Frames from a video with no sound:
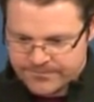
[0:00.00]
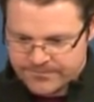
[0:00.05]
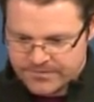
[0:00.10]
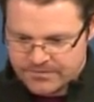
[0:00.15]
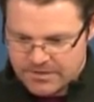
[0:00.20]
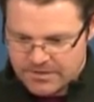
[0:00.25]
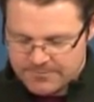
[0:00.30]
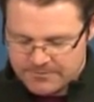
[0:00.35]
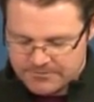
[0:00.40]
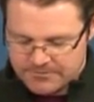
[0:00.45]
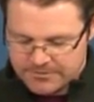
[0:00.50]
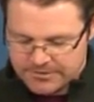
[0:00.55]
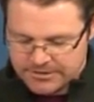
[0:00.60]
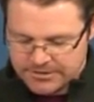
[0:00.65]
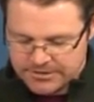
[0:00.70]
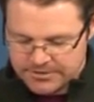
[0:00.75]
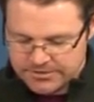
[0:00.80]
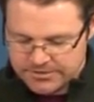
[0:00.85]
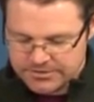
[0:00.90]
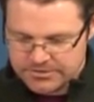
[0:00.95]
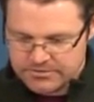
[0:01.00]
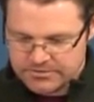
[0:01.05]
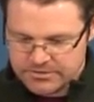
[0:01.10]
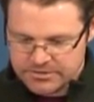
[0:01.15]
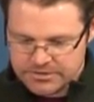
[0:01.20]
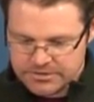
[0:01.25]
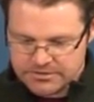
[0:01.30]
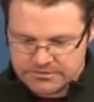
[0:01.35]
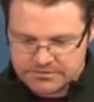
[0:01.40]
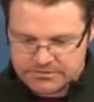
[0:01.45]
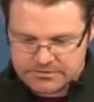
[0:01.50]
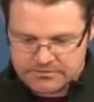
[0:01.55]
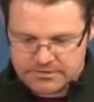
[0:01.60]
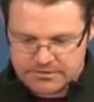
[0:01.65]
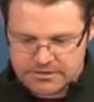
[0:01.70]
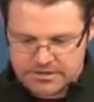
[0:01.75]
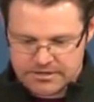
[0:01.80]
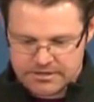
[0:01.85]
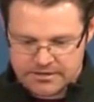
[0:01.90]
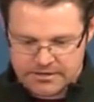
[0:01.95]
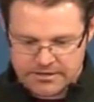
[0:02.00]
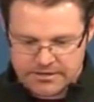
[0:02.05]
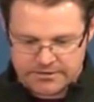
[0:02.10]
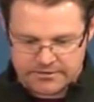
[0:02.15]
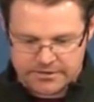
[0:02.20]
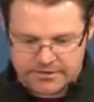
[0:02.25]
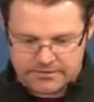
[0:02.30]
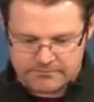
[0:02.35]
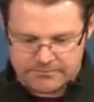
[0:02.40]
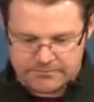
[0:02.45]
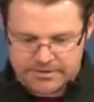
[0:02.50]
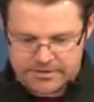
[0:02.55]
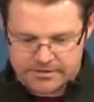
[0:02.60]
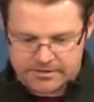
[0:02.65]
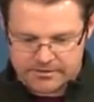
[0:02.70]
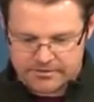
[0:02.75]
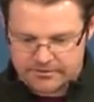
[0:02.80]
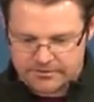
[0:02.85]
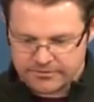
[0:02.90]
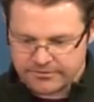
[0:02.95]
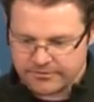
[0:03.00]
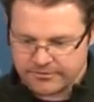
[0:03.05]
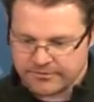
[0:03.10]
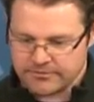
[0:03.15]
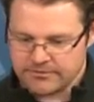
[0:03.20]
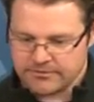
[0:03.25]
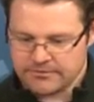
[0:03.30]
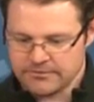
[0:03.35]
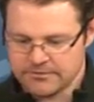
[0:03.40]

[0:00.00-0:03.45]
I'm a really good student, so I got 100 on both.